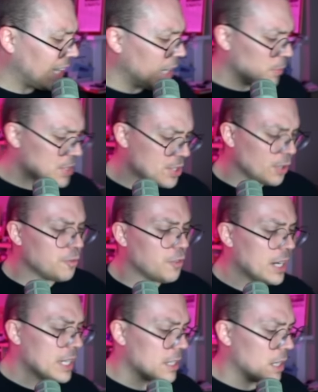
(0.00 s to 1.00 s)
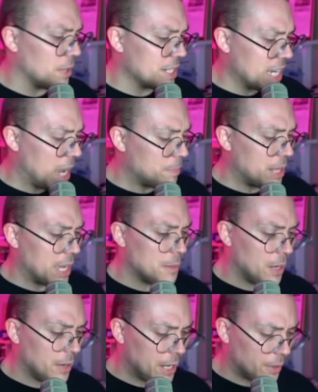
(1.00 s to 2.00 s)
And what's so funny, you know, on top of that
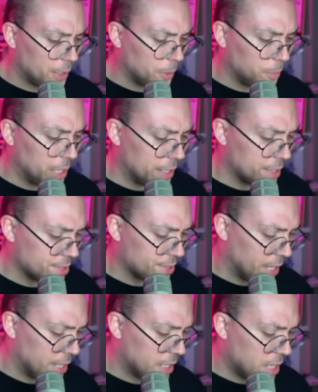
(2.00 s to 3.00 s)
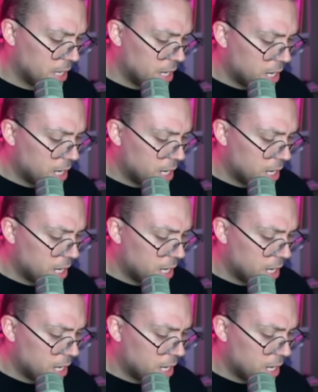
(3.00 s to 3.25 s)
about Ariel Pink is like,